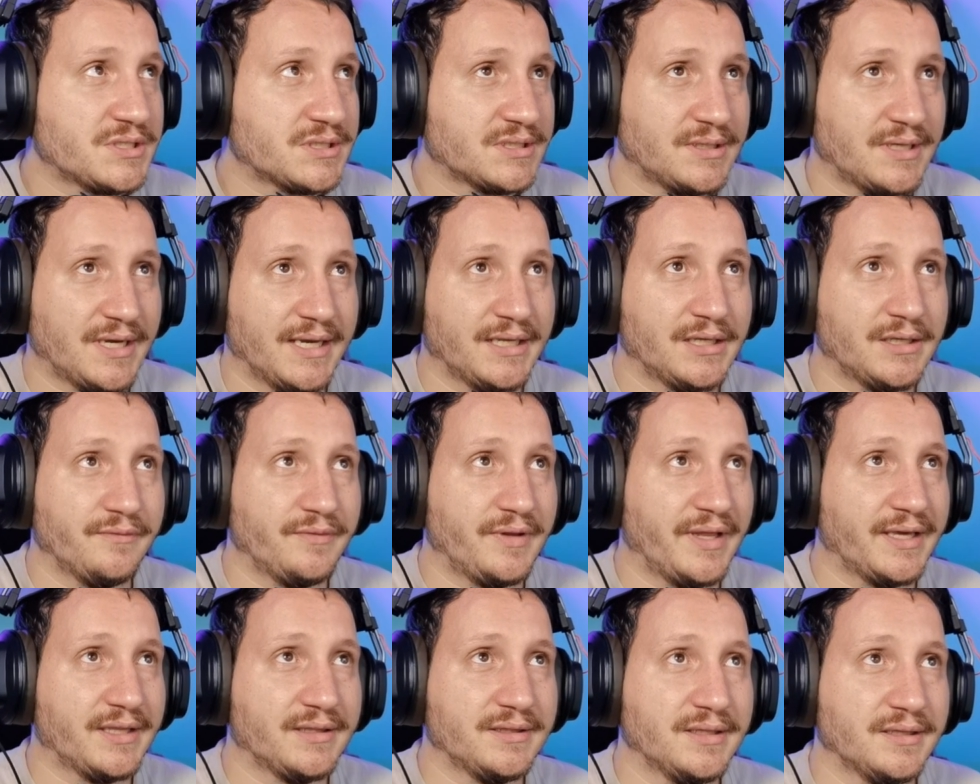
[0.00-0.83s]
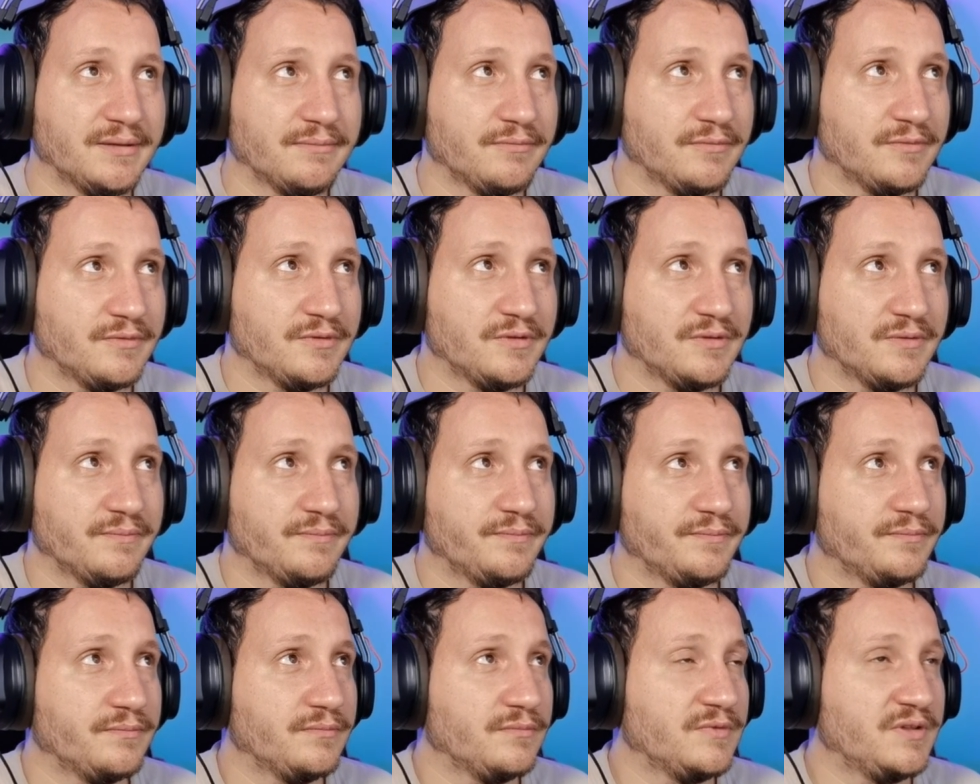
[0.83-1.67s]
is kind of like the
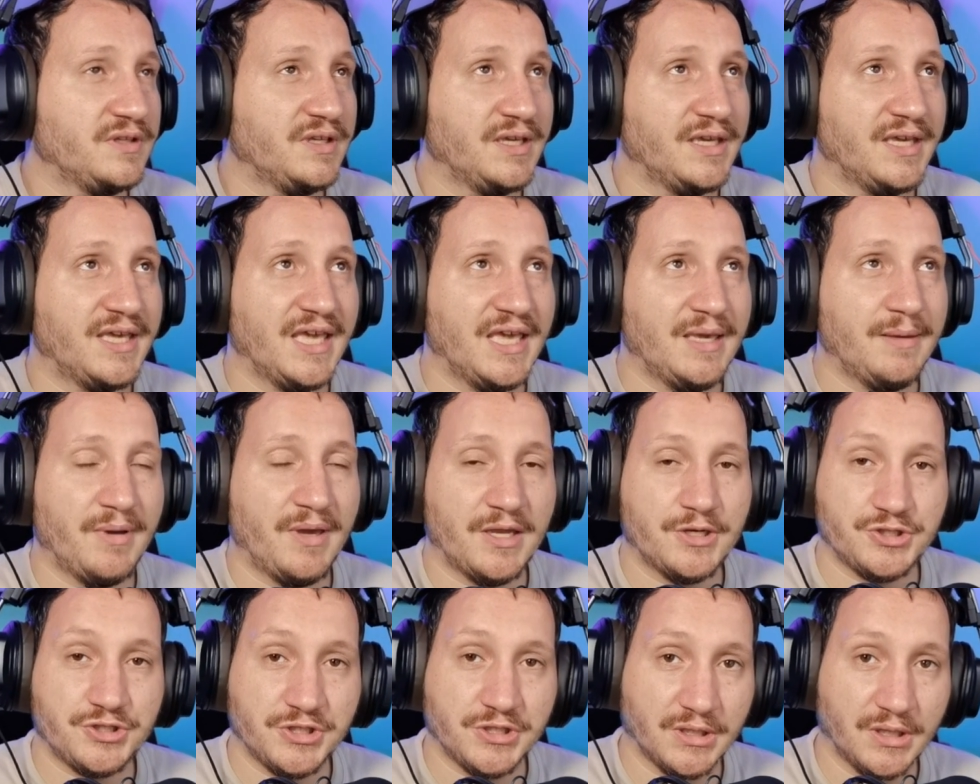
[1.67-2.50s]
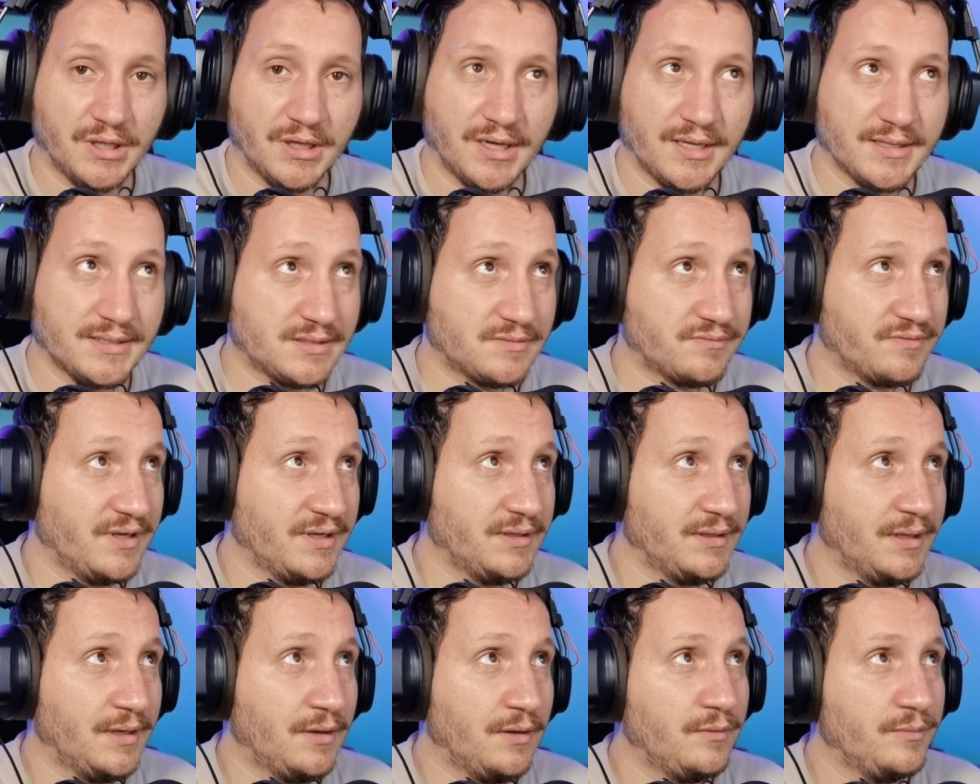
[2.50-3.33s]
game engine gods
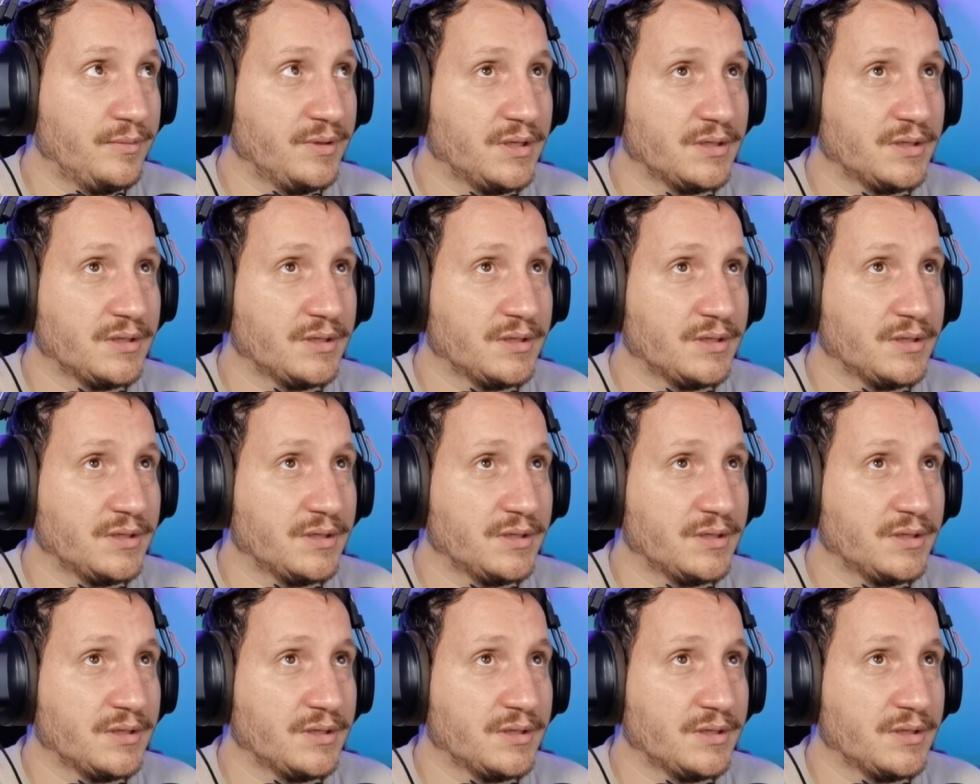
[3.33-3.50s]
right now,